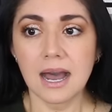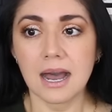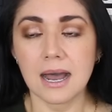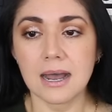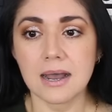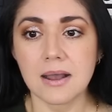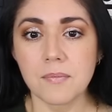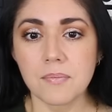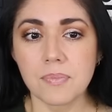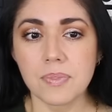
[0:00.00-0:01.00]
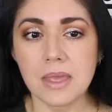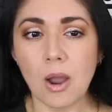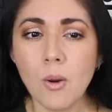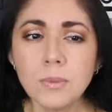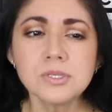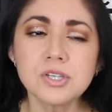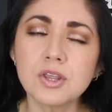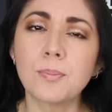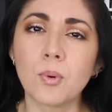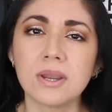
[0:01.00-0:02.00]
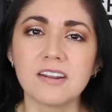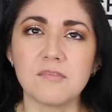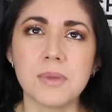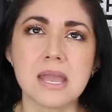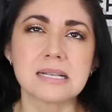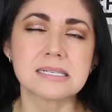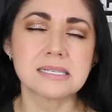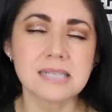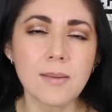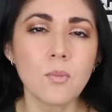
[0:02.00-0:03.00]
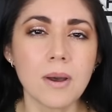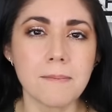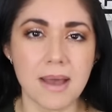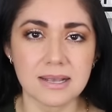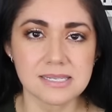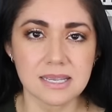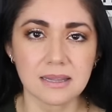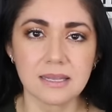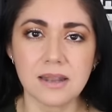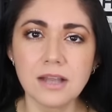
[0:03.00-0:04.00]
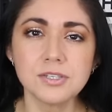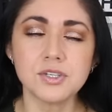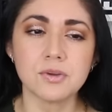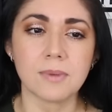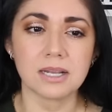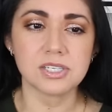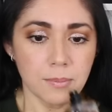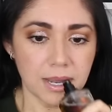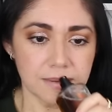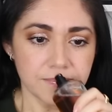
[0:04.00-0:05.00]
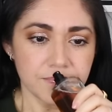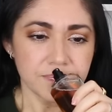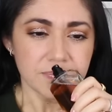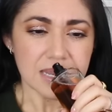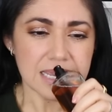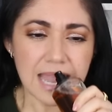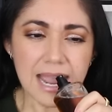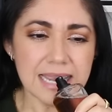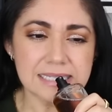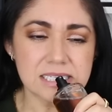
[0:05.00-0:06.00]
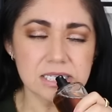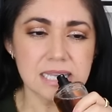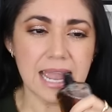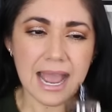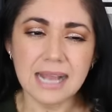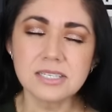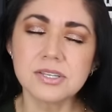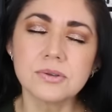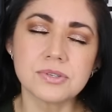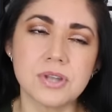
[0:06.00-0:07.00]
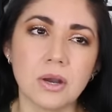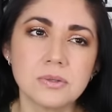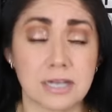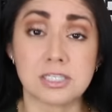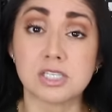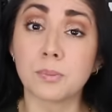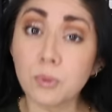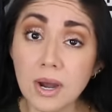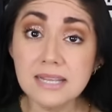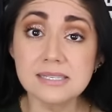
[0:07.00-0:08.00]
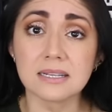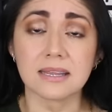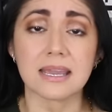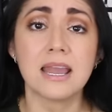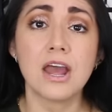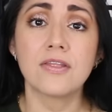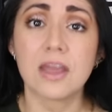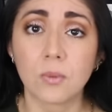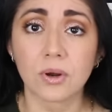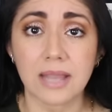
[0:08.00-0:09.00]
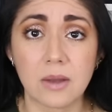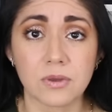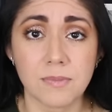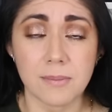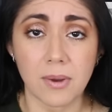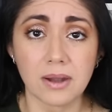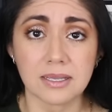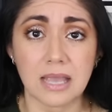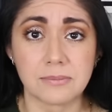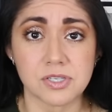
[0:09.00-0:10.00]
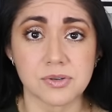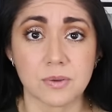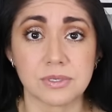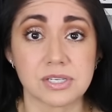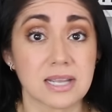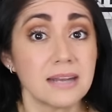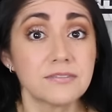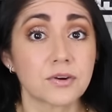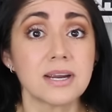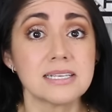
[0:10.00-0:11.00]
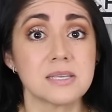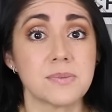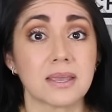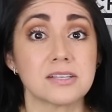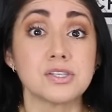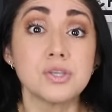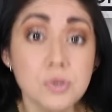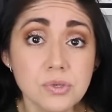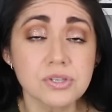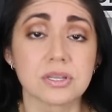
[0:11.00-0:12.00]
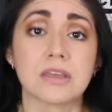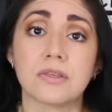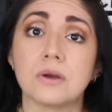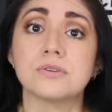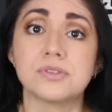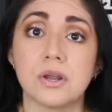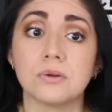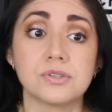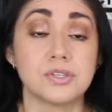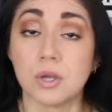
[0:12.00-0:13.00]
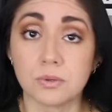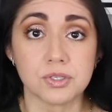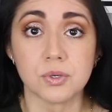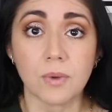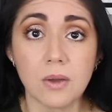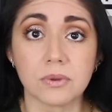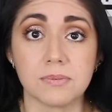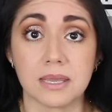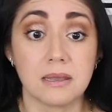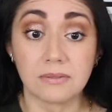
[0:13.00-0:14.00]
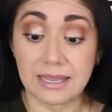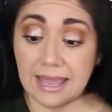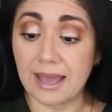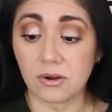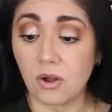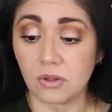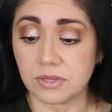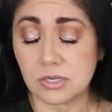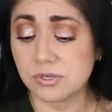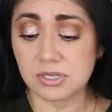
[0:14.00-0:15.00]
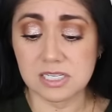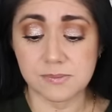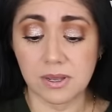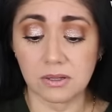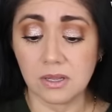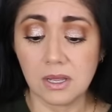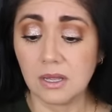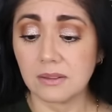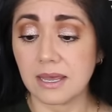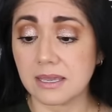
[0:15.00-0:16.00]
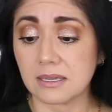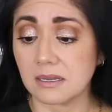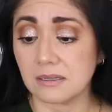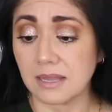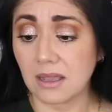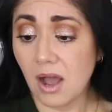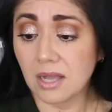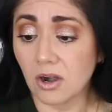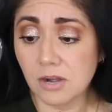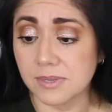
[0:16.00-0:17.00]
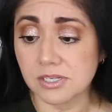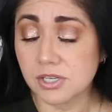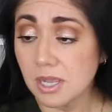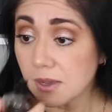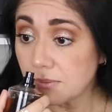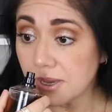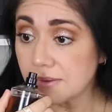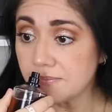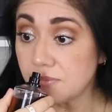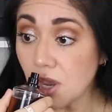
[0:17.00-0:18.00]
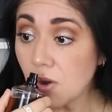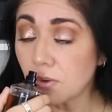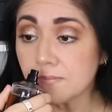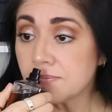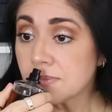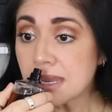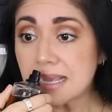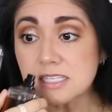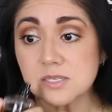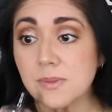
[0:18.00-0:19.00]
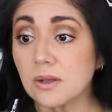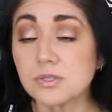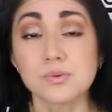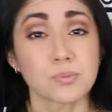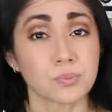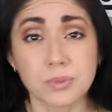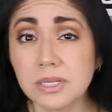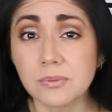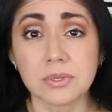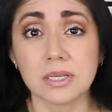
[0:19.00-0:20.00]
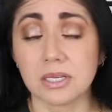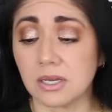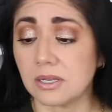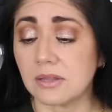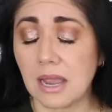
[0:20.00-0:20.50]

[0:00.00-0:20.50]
Uh, almost to the point of being somewhat masculine, not too much, but yeah, it just, it has those notes. And surprisingly, they work out with my body chemistry, which is kind of crazy because usually those notes don't do well with me, like at all. They usually smell like, uh, like hot garbage. But no, it smells really, really good.